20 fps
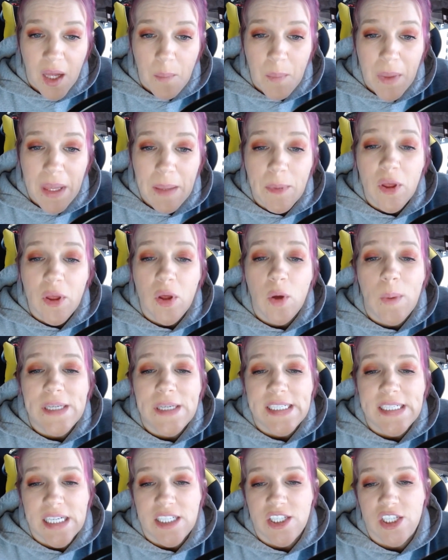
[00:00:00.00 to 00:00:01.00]
People who wear
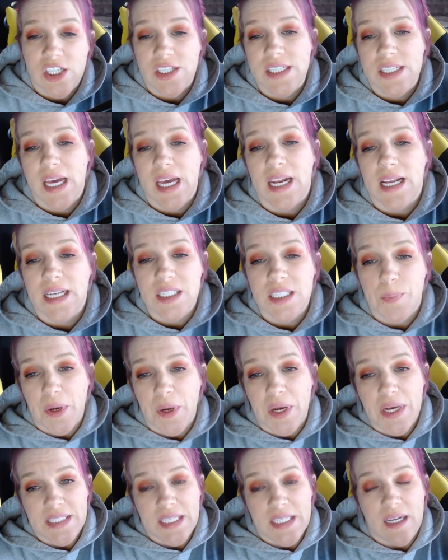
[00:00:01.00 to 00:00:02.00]
dentures can
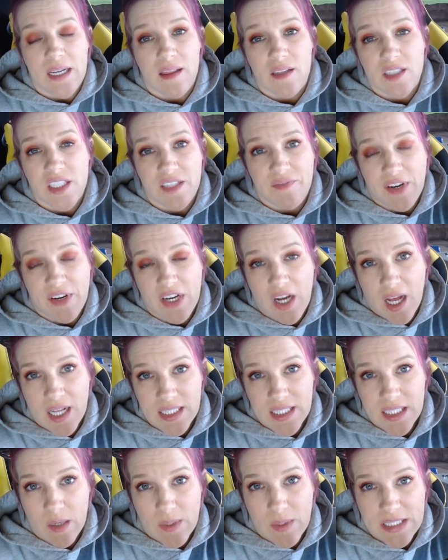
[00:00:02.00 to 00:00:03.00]
experience another severe
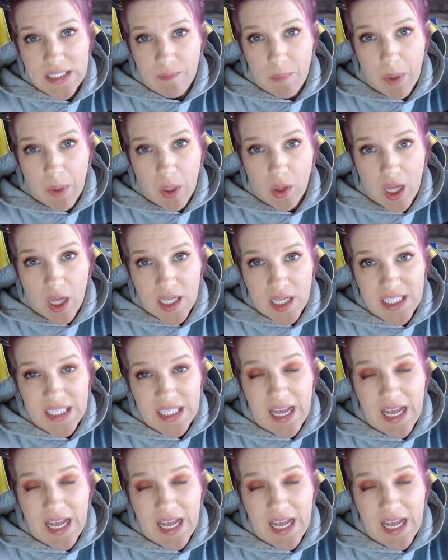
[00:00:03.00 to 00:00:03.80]
consequence of bone loss,